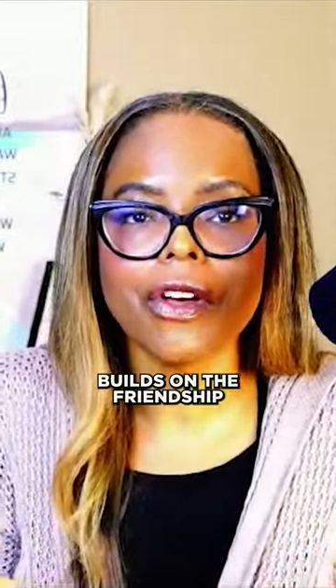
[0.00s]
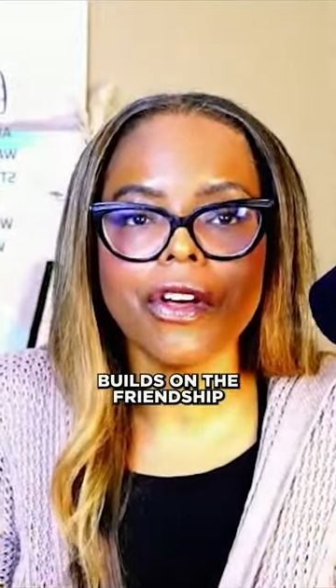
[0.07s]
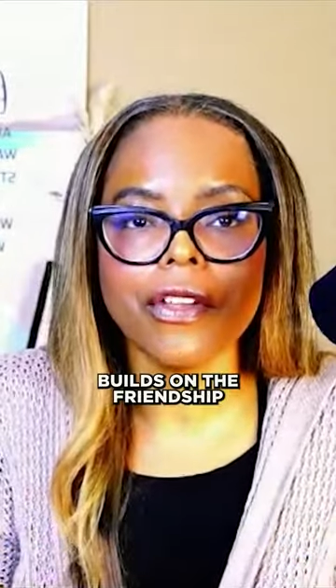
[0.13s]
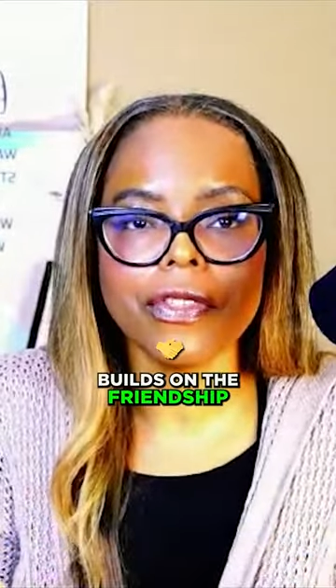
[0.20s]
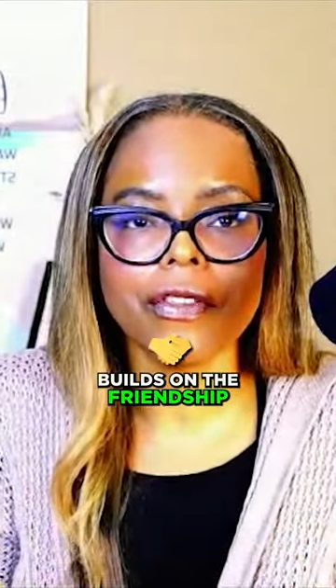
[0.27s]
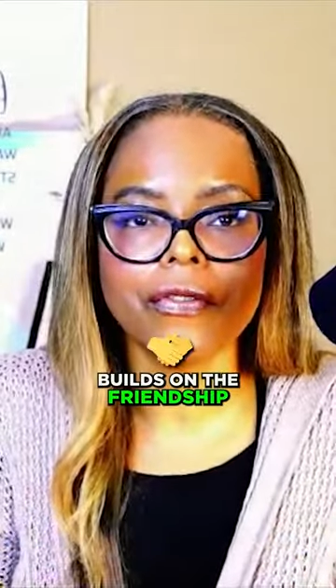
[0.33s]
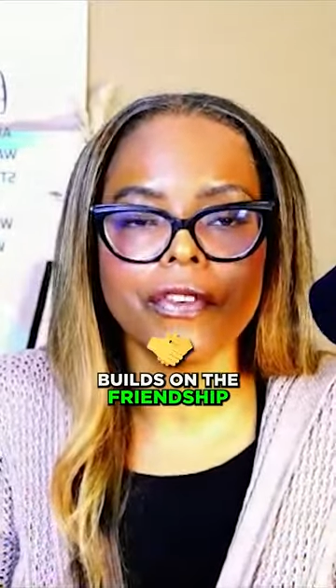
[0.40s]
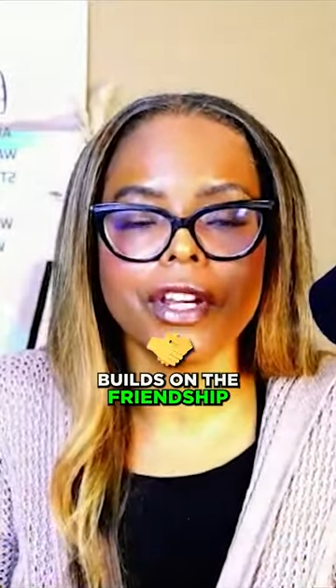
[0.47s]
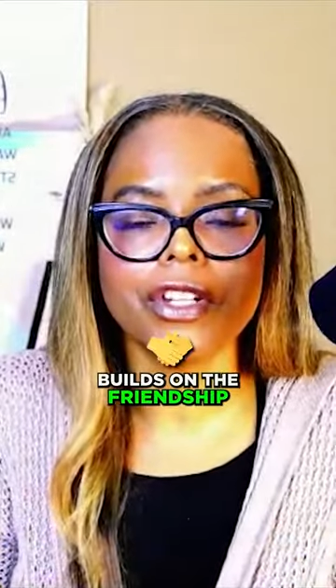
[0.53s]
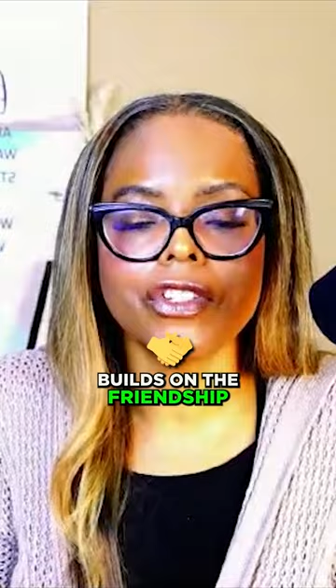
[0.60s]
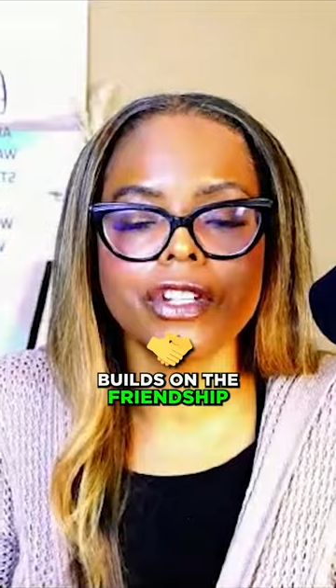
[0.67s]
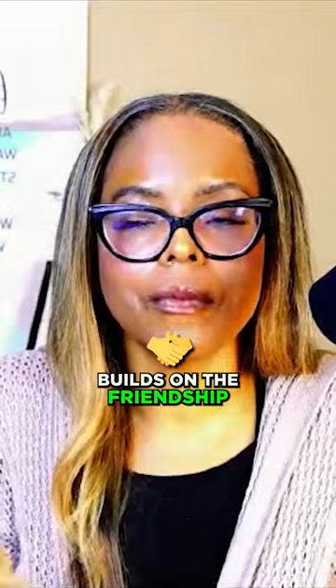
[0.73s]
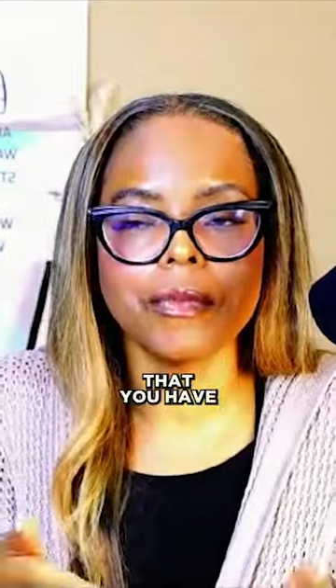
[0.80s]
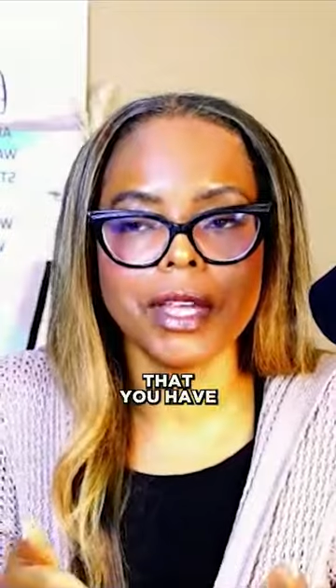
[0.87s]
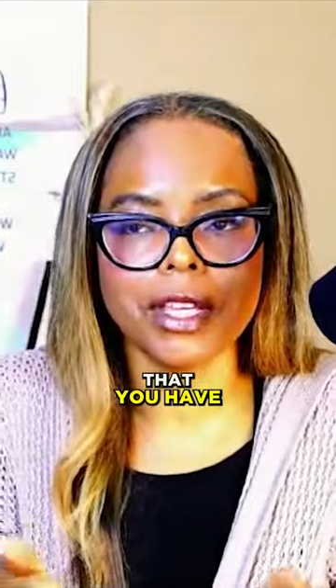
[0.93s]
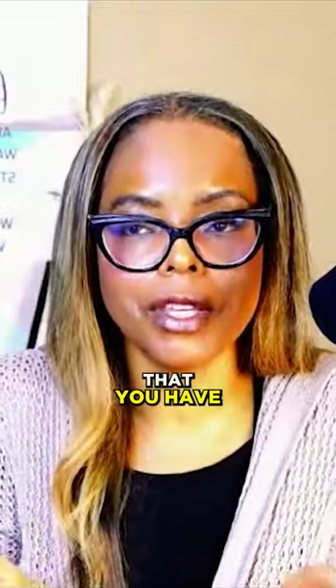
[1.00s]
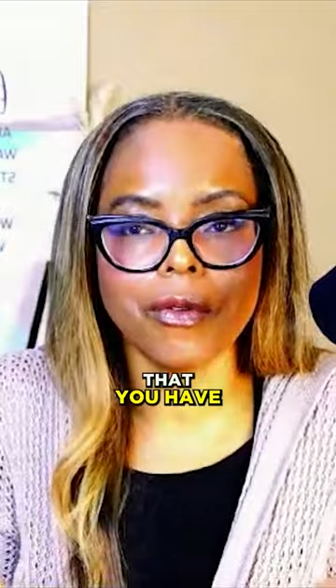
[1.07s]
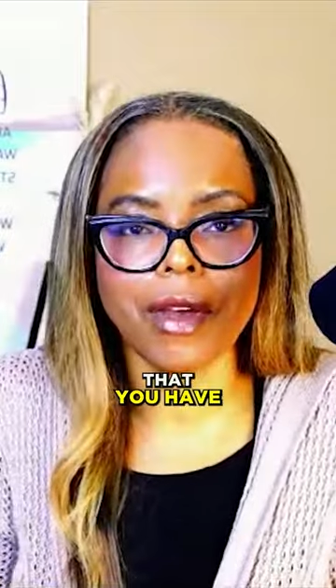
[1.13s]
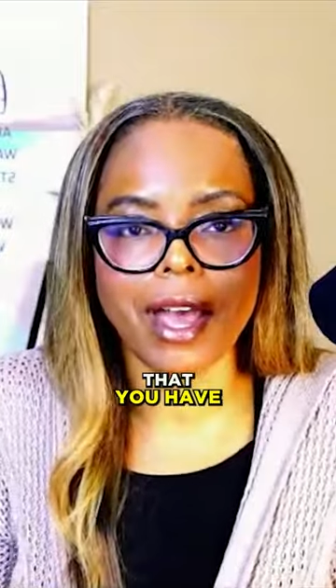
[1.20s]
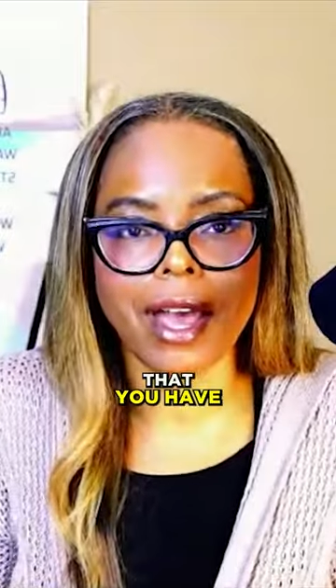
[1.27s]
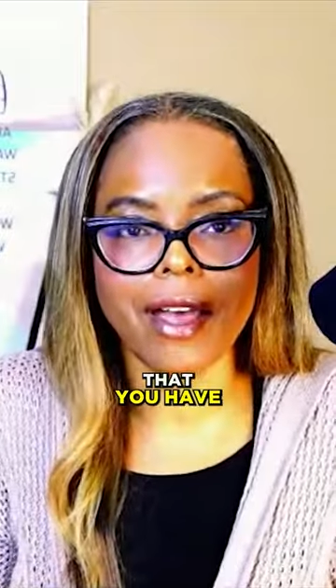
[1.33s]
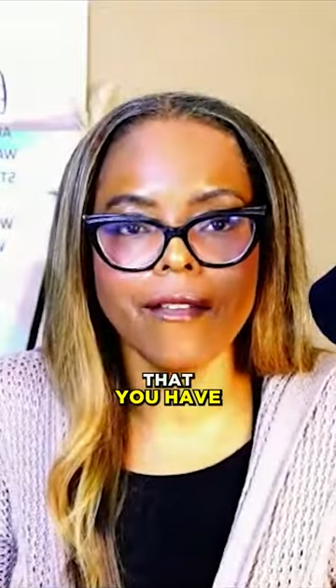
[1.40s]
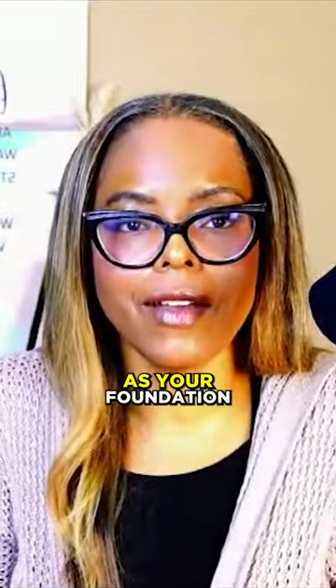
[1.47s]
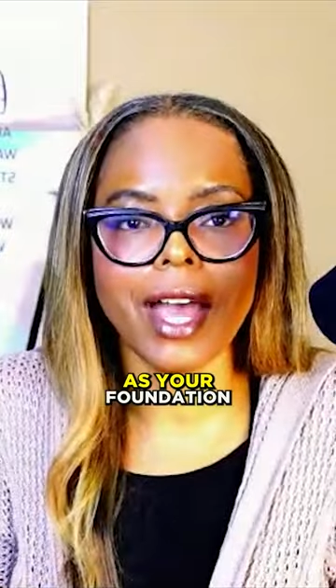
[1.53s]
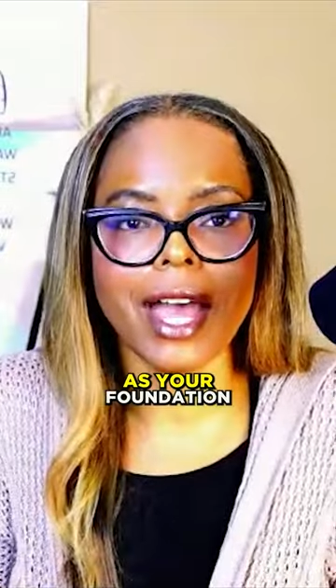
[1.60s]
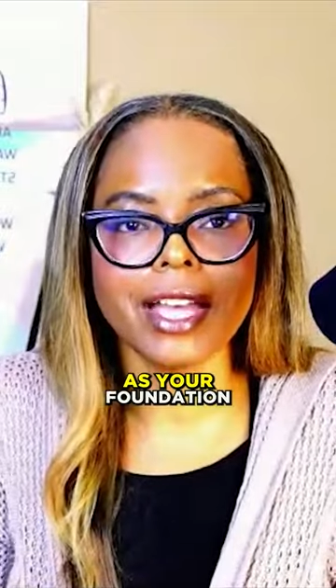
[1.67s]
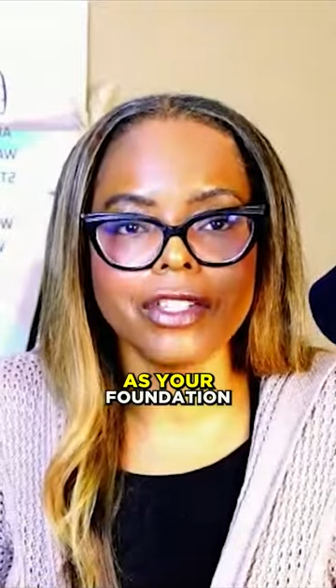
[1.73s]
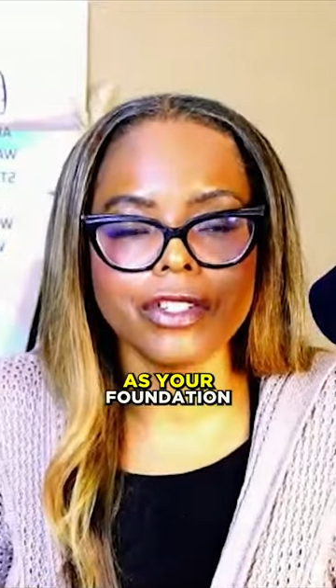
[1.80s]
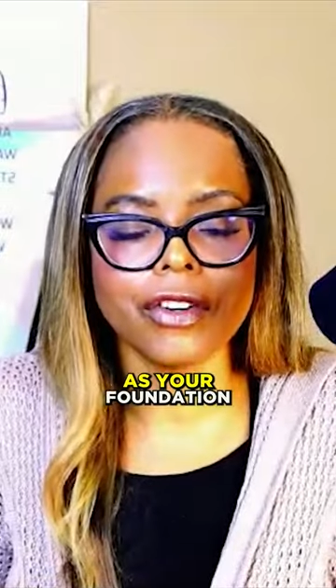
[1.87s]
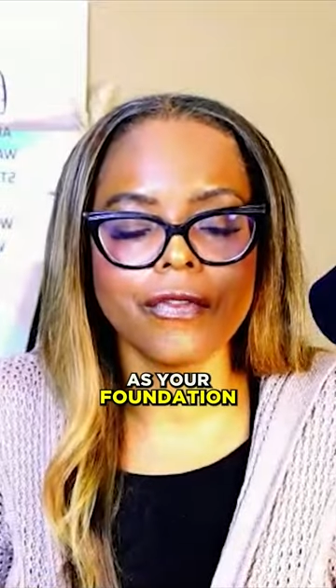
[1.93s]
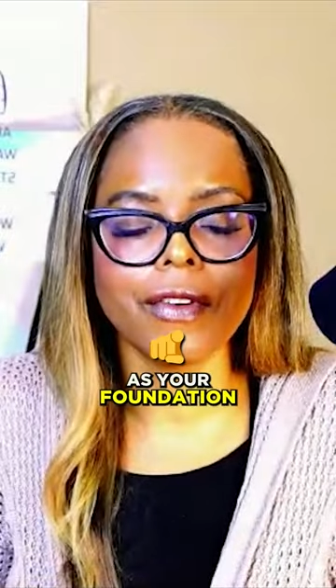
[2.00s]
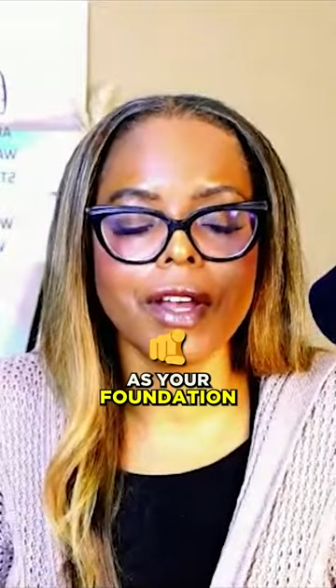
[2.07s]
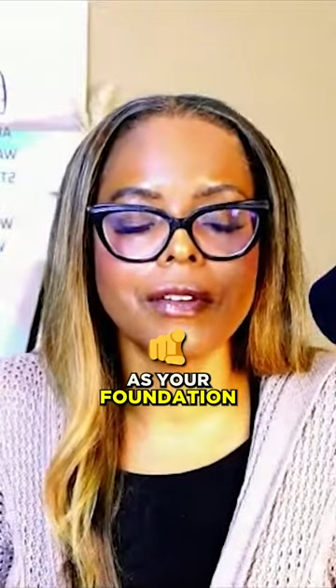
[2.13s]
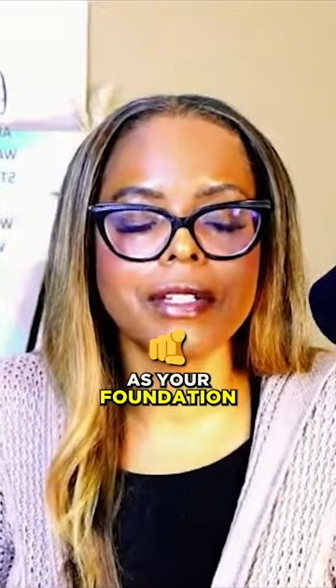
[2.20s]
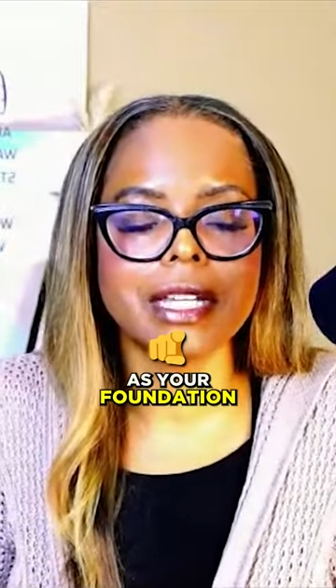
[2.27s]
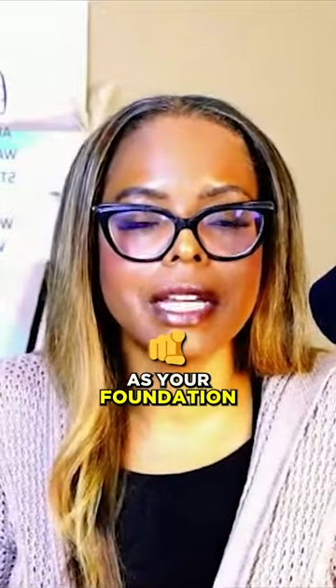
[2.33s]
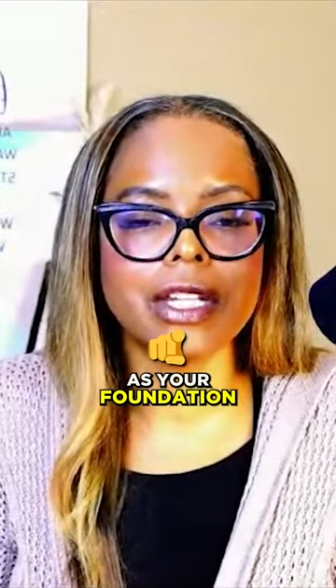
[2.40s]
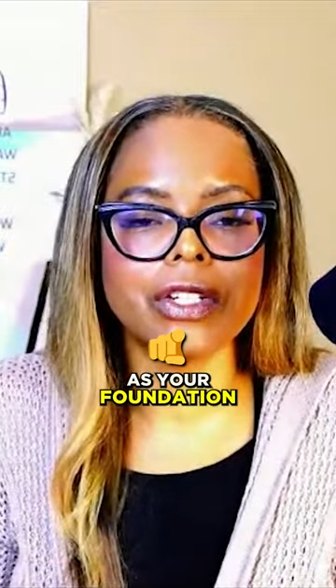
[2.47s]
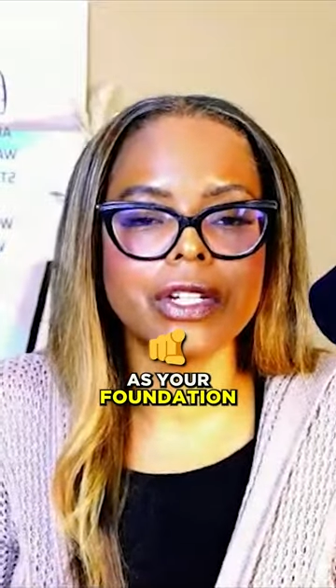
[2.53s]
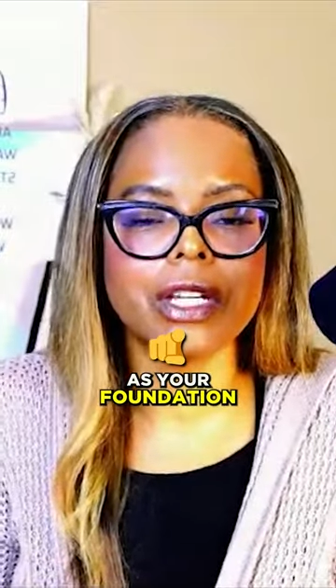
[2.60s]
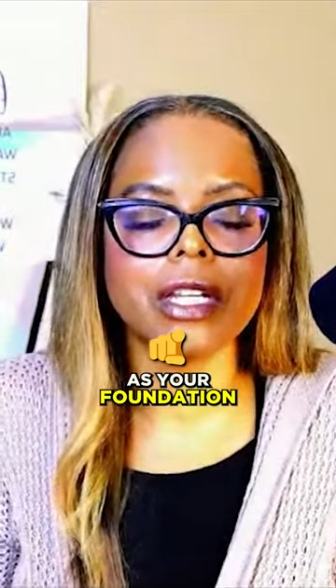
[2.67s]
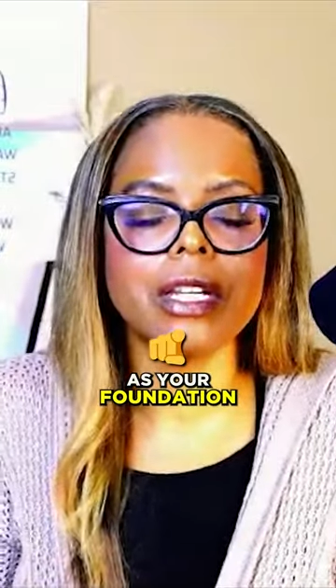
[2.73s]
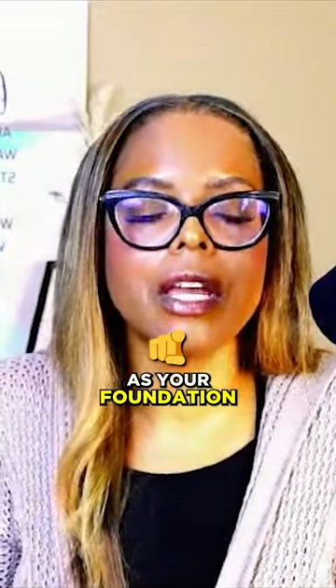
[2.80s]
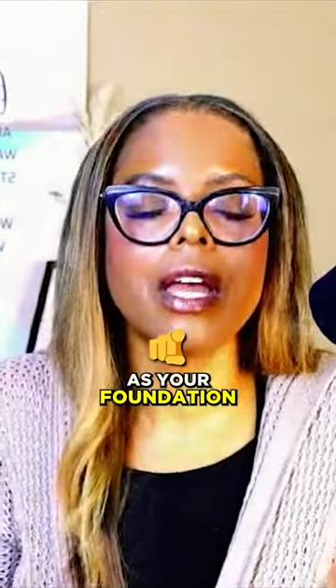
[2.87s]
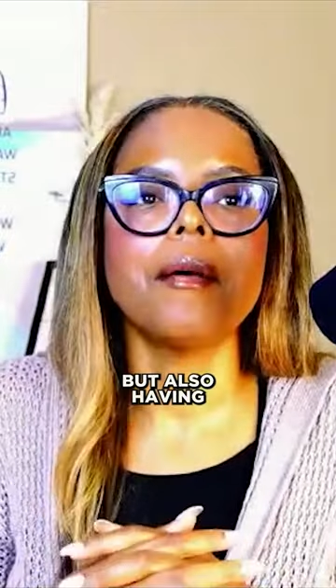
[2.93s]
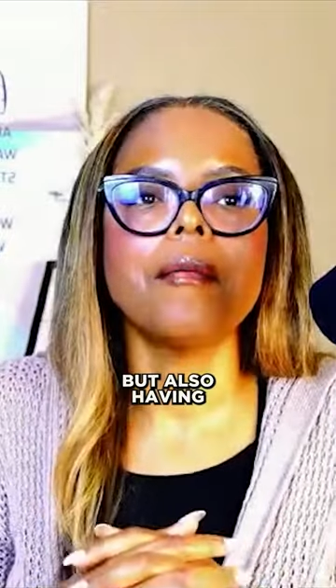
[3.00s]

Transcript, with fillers: on the friendship that you have as your foundation,